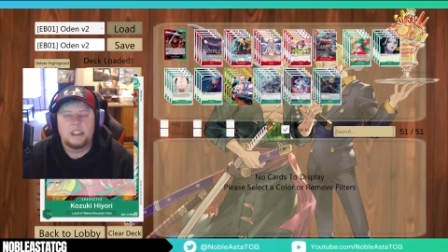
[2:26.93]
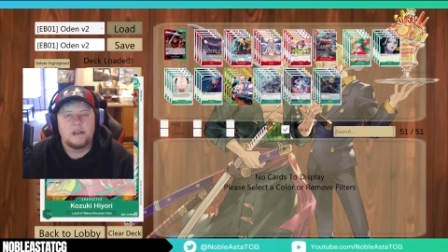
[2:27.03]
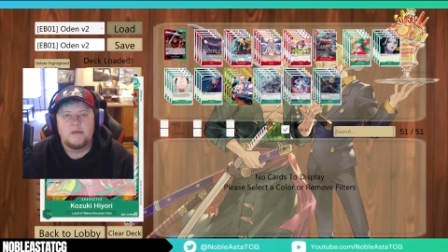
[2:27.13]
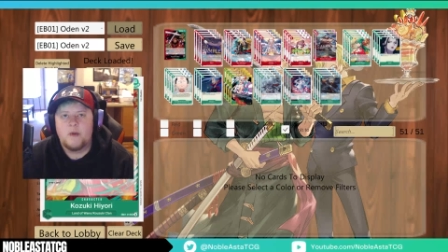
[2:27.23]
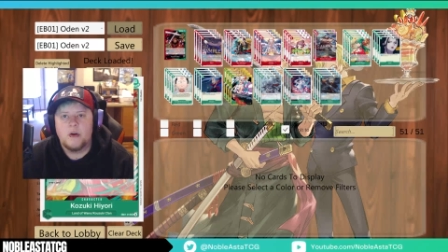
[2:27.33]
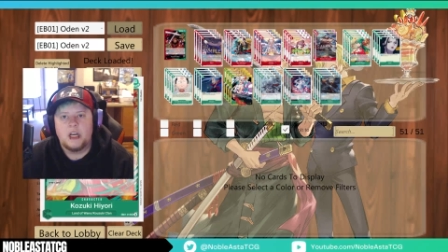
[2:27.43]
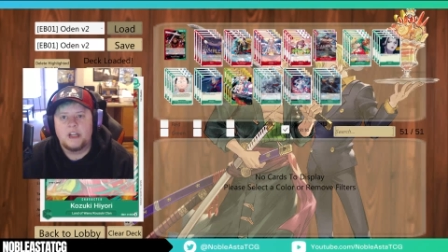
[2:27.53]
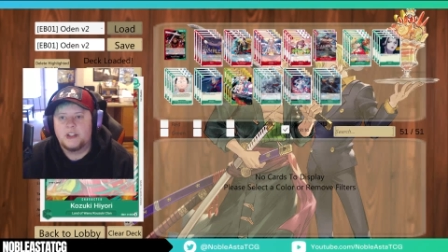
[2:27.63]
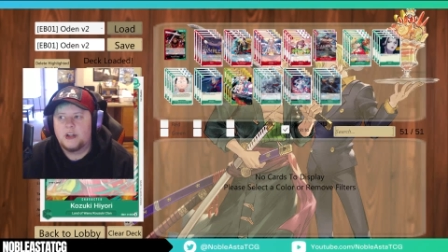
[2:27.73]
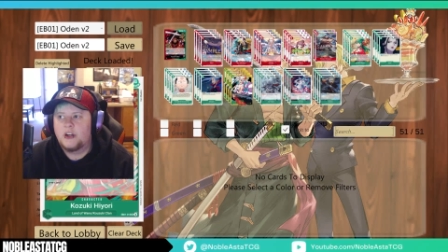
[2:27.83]
forward
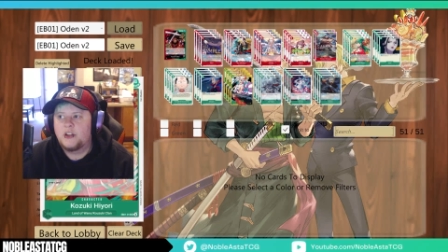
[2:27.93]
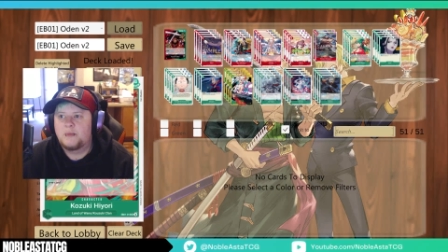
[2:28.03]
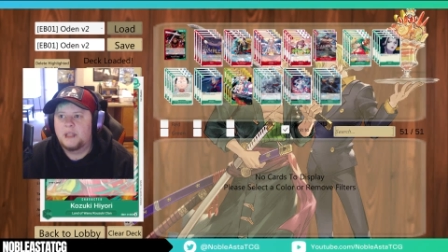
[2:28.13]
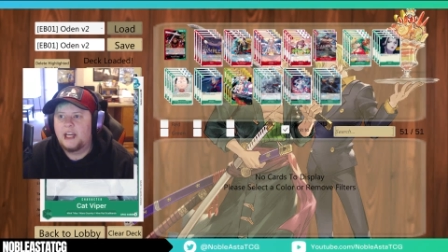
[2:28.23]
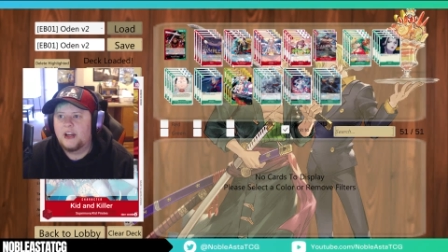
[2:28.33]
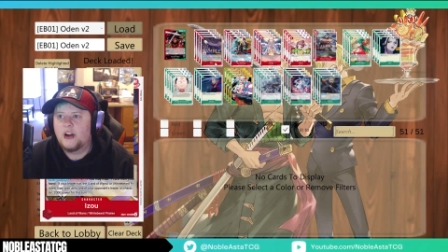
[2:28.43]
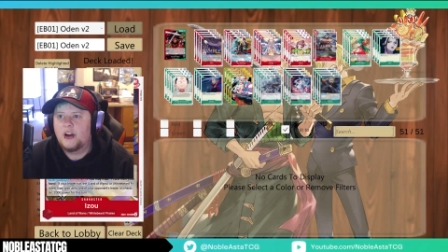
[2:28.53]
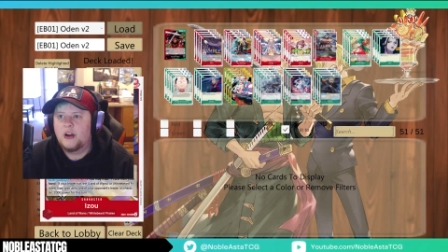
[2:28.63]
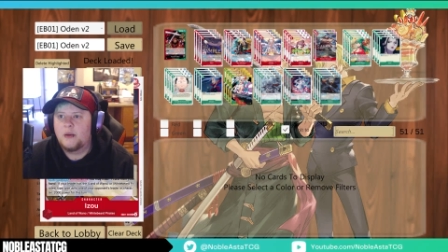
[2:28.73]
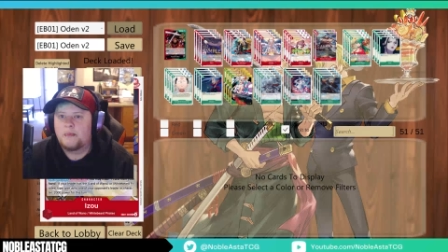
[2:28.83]
on turn, you play
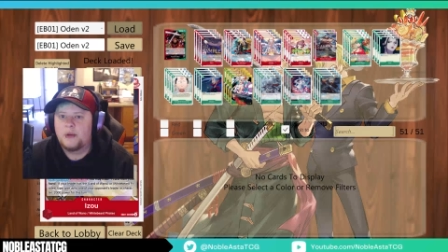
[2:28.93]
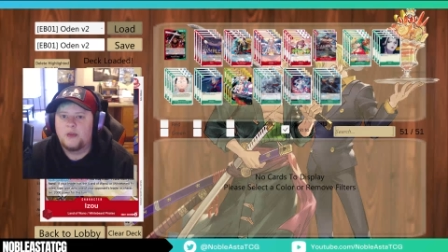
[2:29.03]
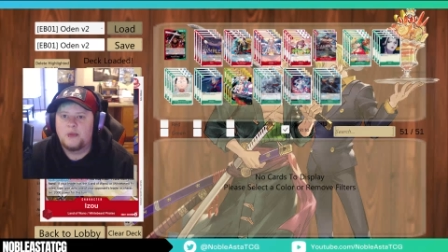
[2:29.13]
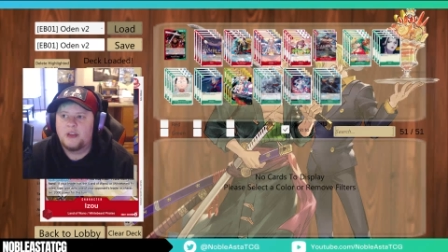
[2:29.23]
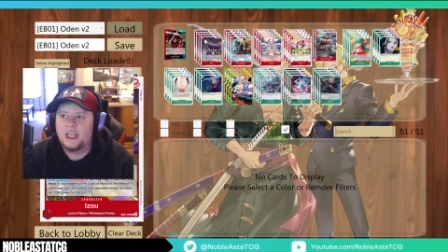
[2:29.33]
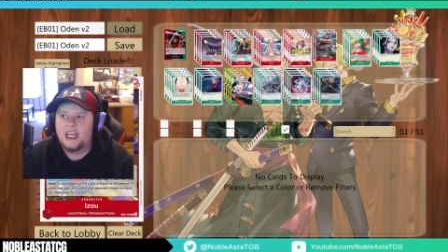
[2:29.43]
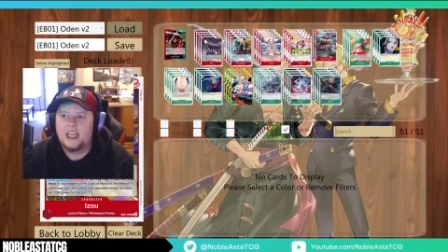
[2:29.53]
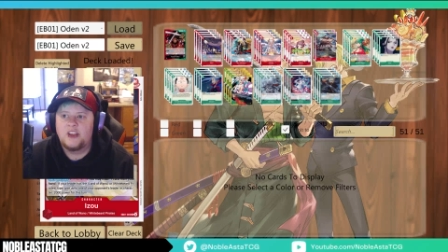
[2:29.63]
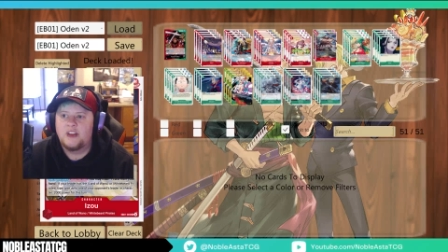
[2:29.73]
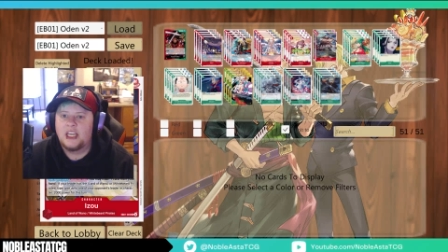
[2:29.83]
her, boom, you
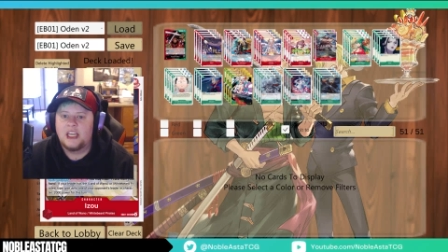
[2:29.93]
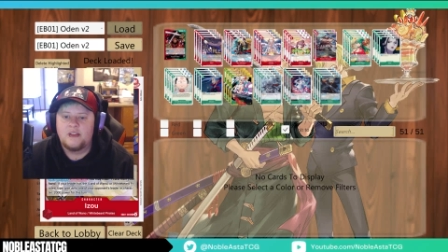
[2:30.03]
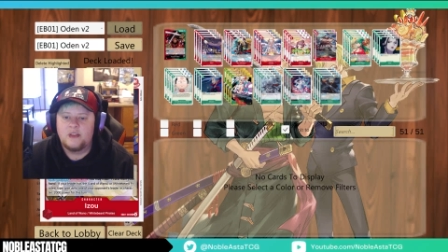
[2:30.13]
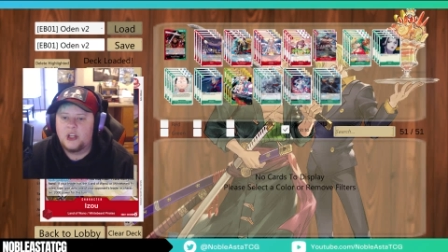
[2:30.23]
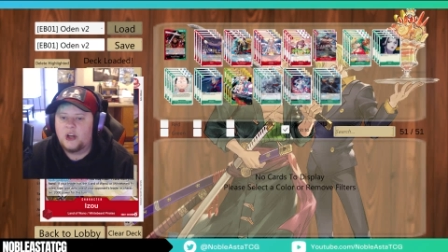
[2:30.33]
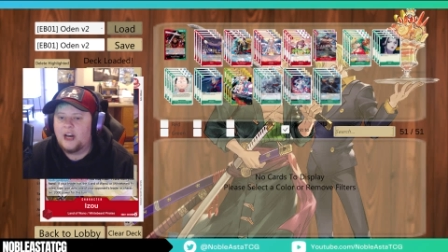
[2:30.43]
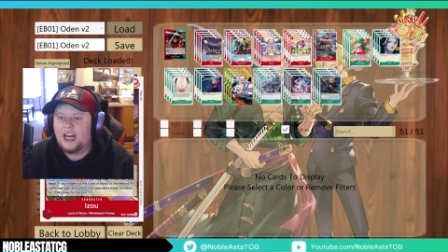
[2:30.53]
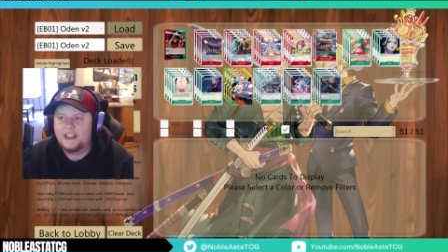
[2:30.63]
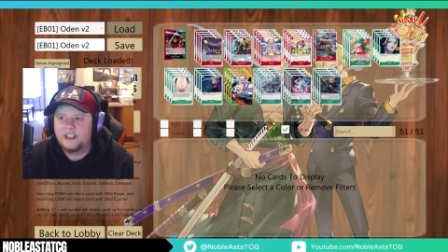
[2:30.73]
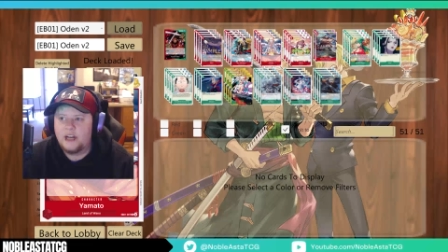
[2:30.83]
get
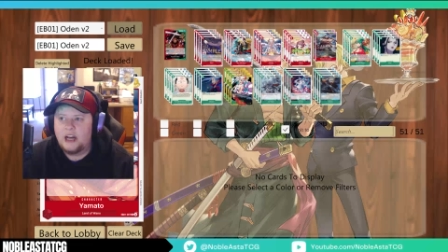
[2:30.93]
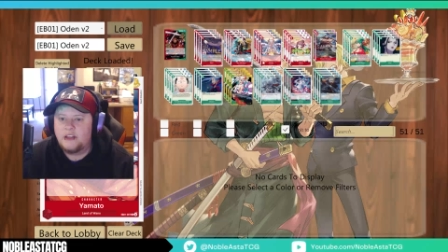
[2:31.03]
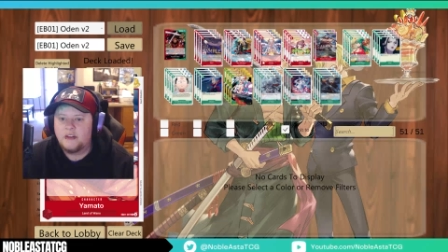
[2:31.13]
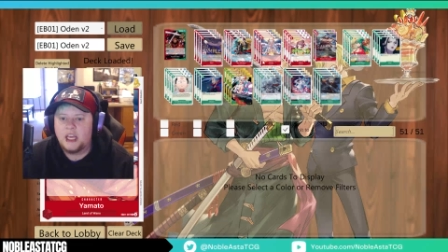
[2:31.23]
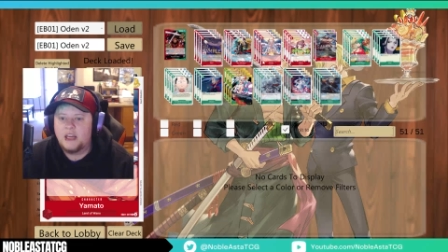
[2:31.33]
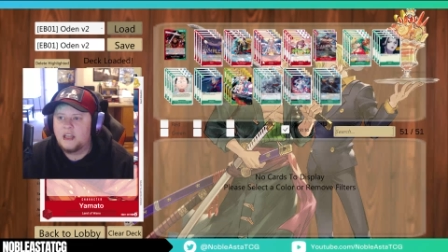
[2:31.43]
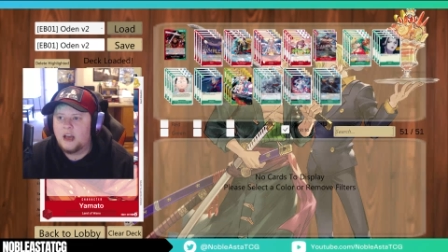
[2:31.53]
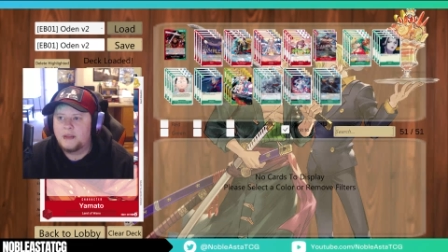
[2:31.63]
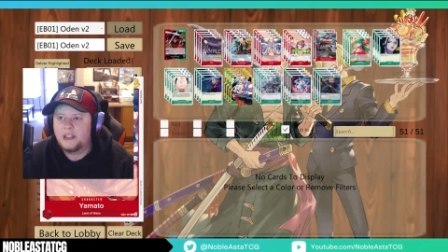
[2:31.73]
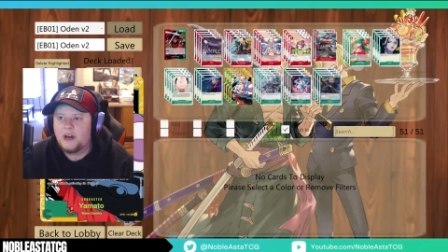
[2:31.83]
Izo out, you get
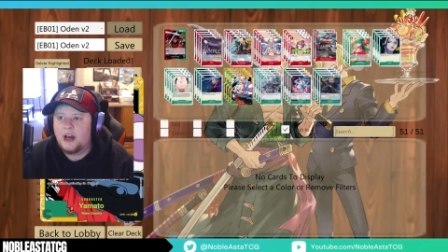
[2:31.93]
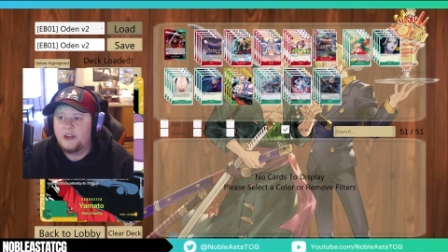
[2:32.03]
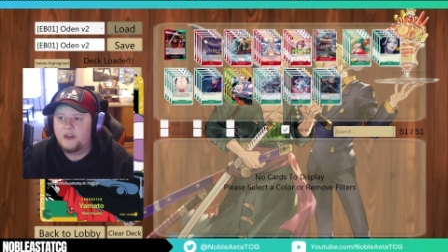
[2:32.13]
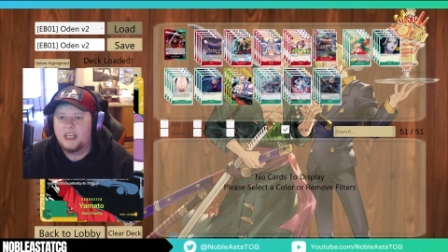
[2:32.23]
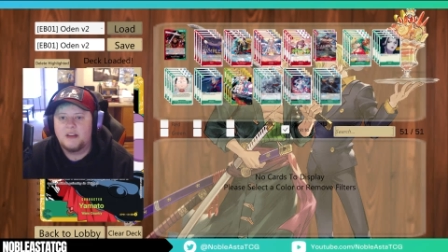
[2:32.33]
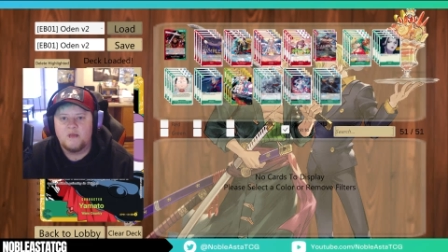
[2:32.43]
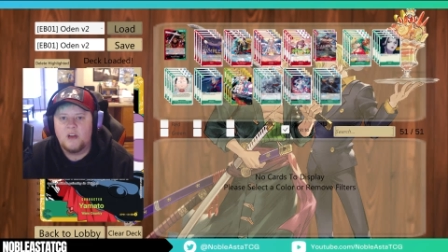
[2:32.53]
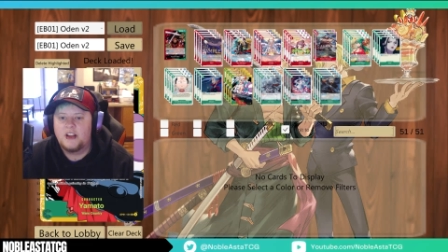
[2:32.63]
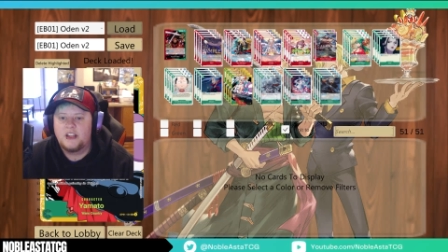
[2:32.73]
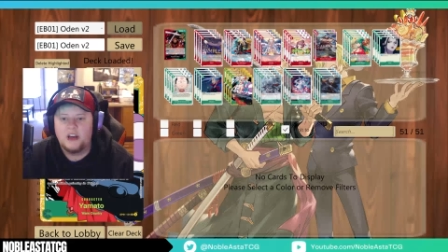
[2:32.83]
Yamato out, you get
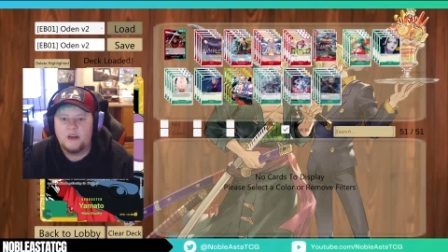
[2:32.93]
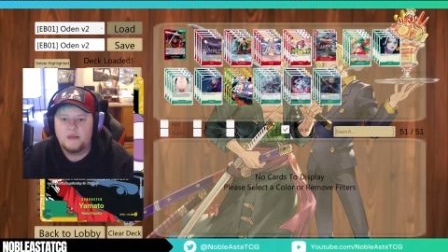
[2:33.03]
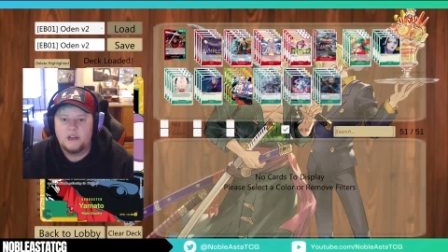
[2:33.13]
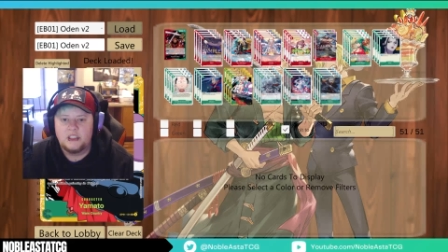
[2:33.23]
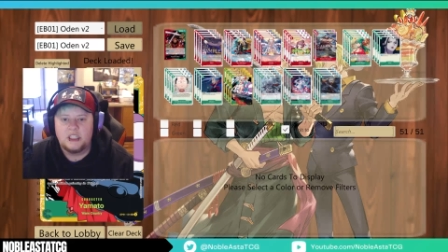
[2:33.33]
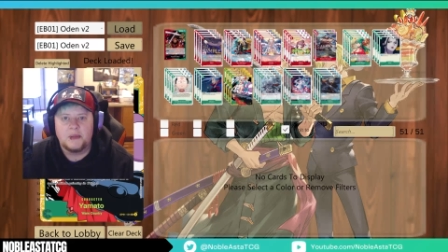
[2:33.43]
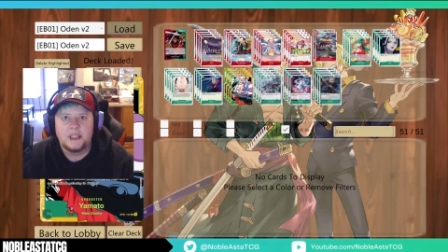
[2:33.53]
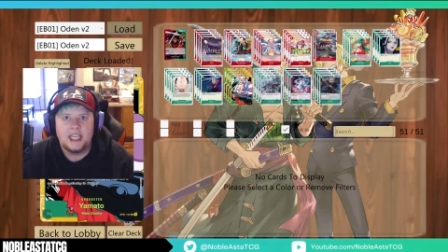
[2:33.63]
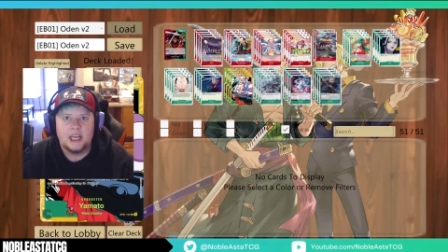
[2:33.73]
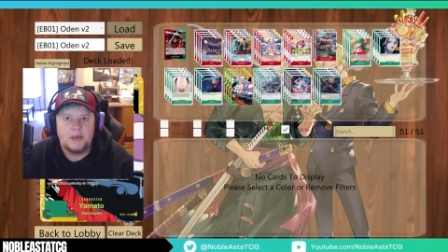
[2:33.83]
double
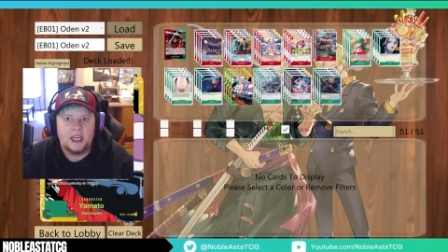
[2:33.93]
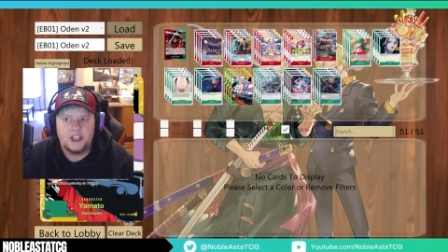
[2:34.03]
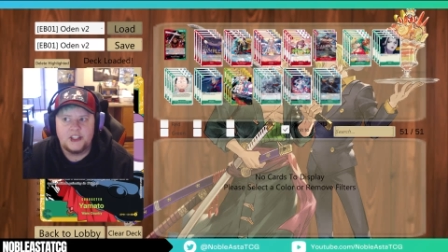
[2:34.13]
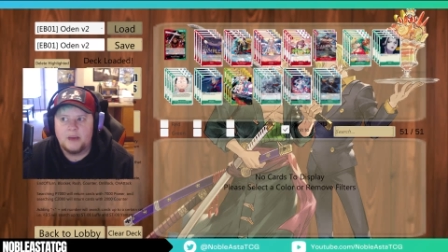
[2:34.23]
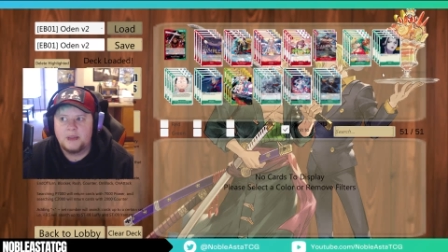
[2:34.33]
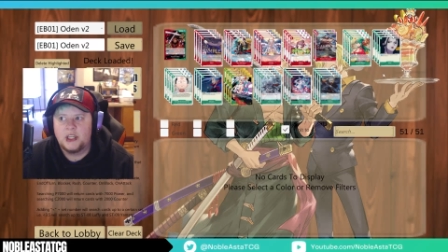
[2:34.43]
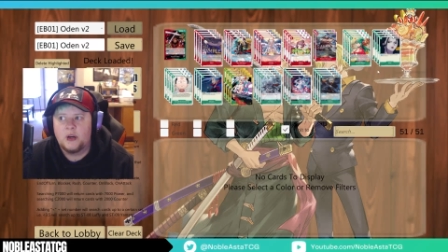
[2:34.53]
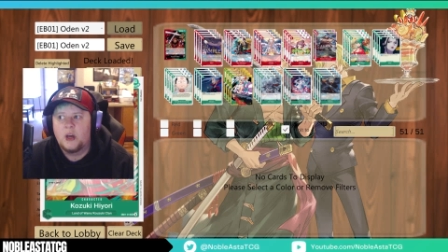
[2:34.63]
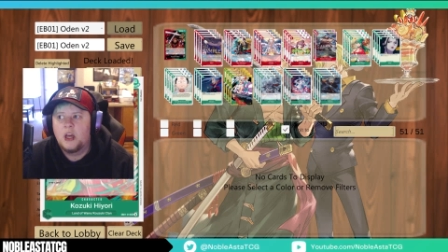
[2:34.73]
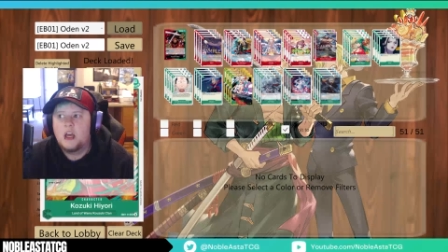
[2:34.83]
attack banish Yamato.